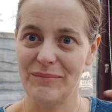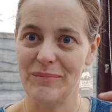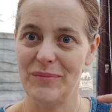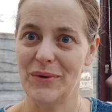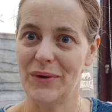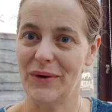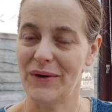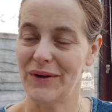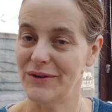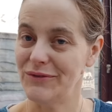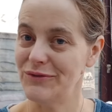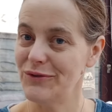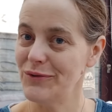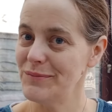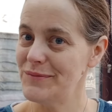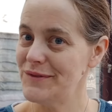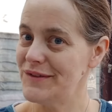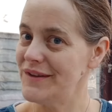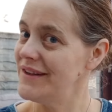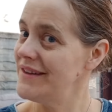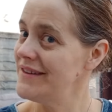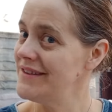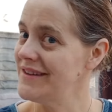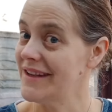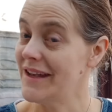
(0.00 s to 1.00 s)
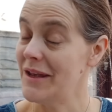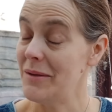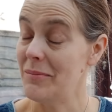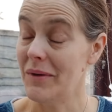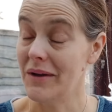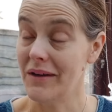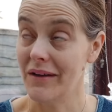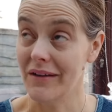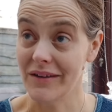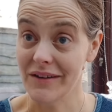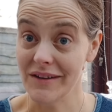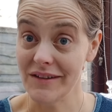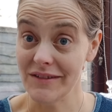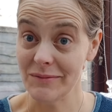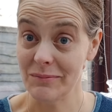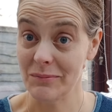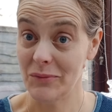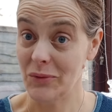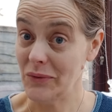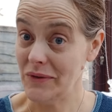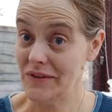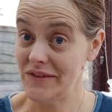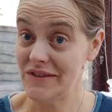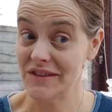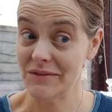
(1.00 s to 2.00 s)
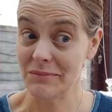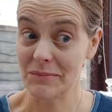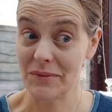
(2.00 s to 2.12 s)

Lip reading: put eye drops in to keep my eyes moist,